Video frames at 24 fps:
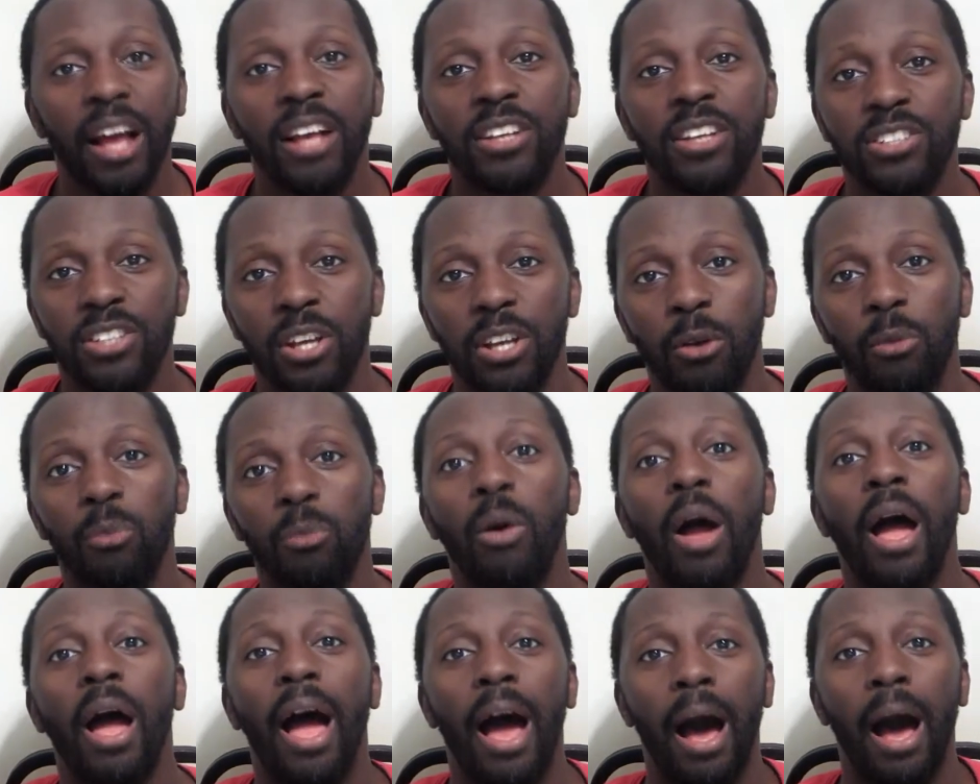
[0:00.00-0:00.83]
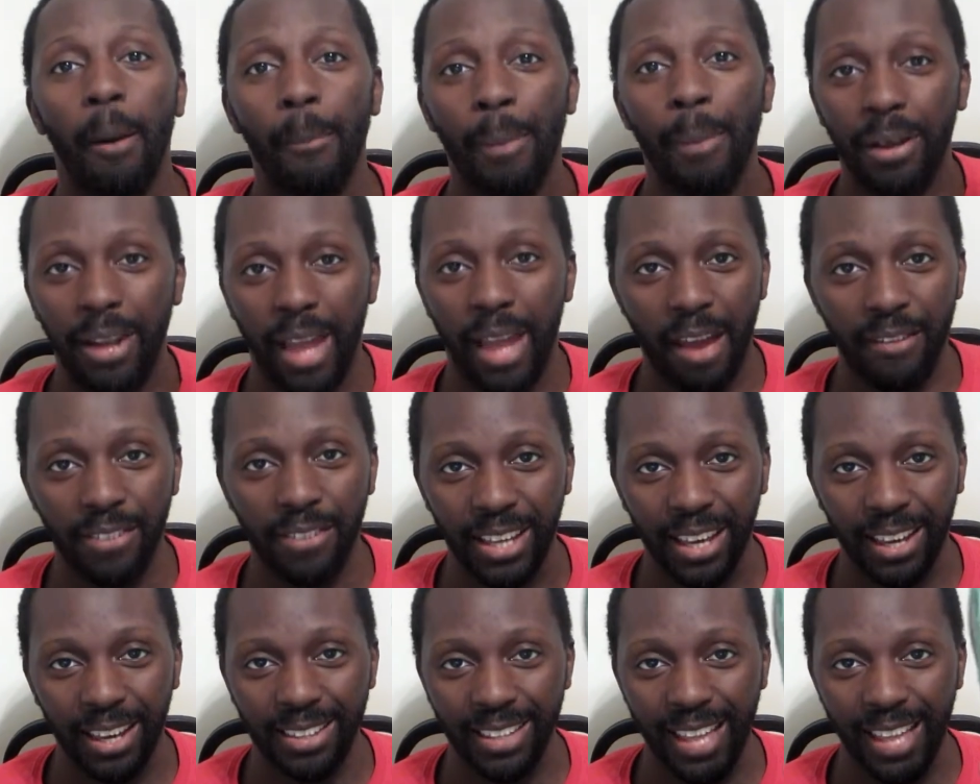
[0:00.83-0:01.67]
So, how about
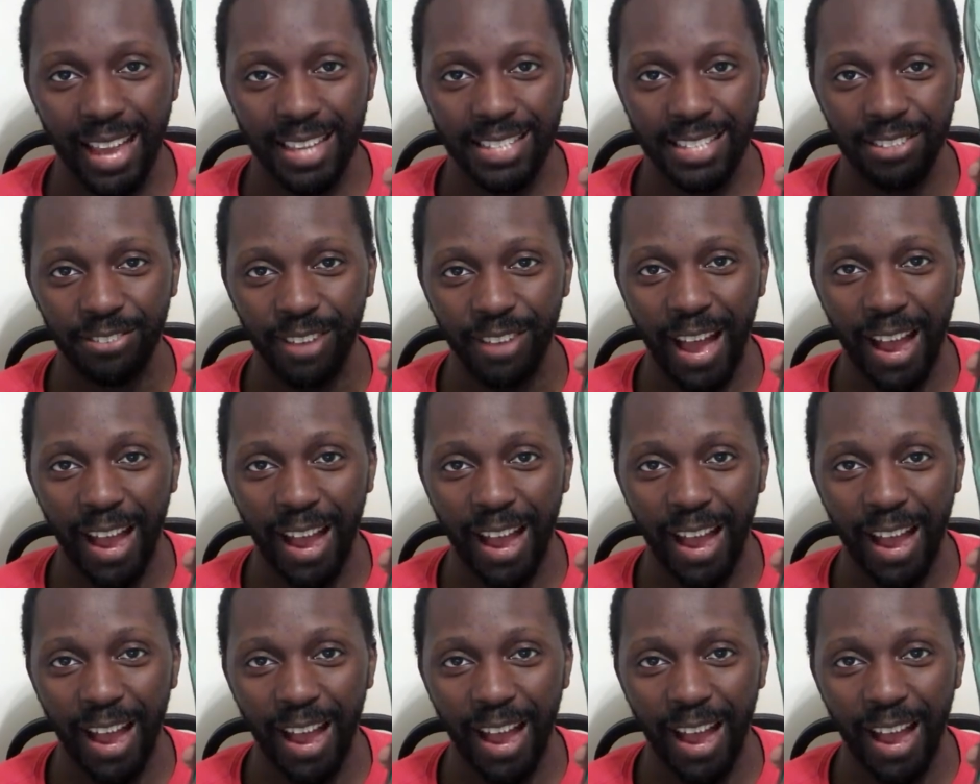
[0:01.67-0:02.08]
having a glass of